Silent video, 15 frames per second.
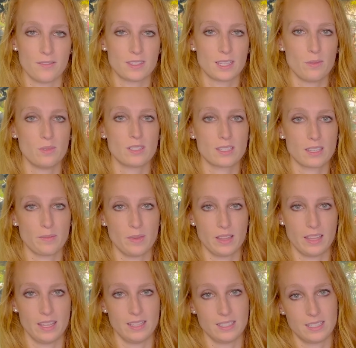someone's
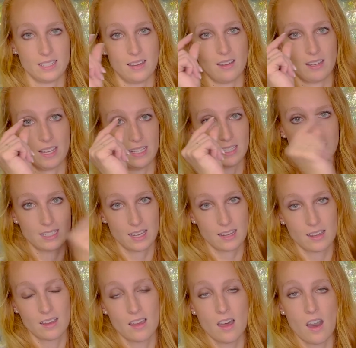chameleon's tongue get
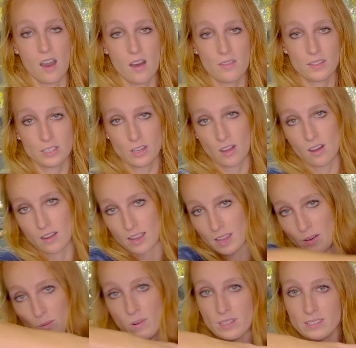stuck on the tongue
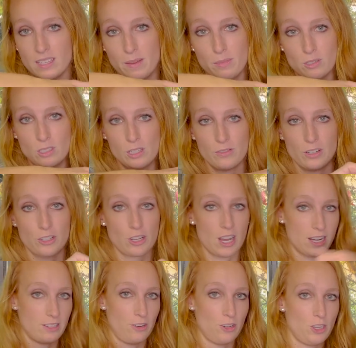and wasn't able to
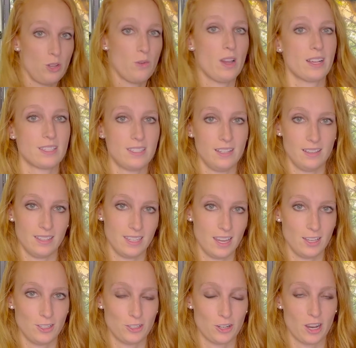retract, or you accidentally
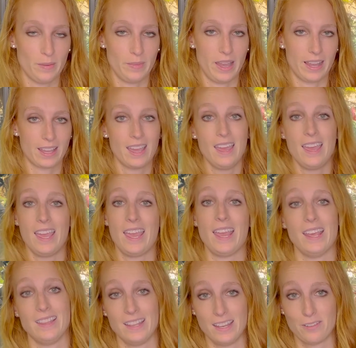yanked your arm back,
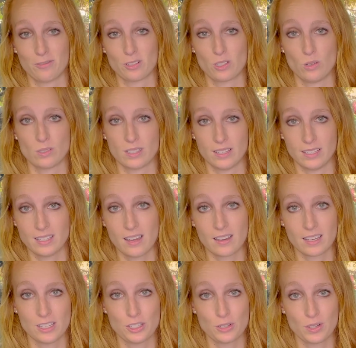and then it results in a tongue
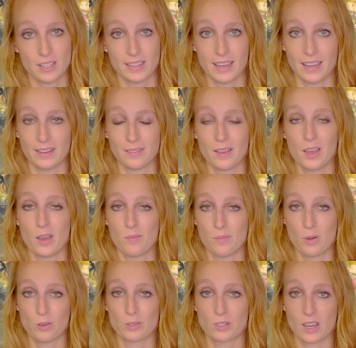injury that
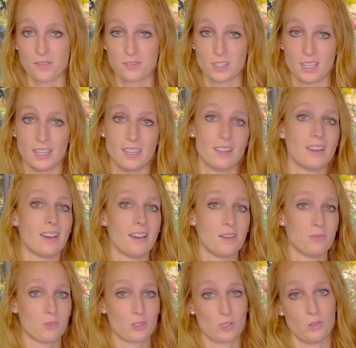most often
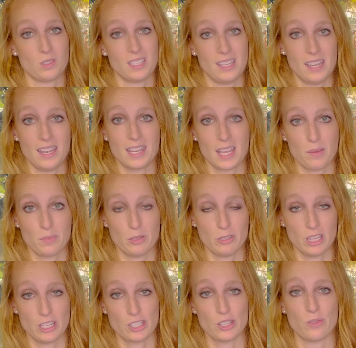results in
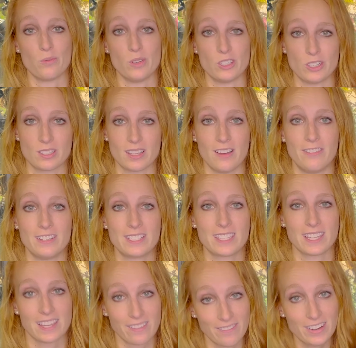amputation, which is
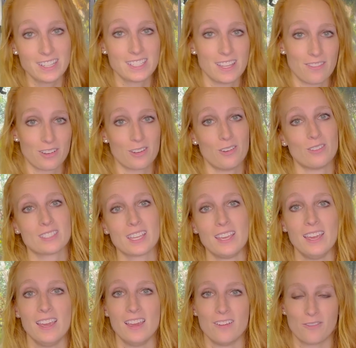obviously very difficult
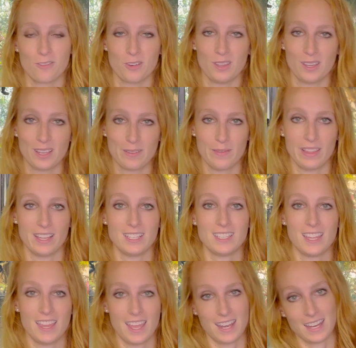for the chameleon to
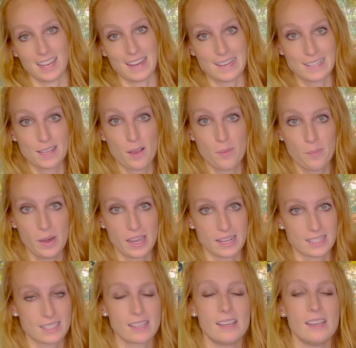then eat bugs.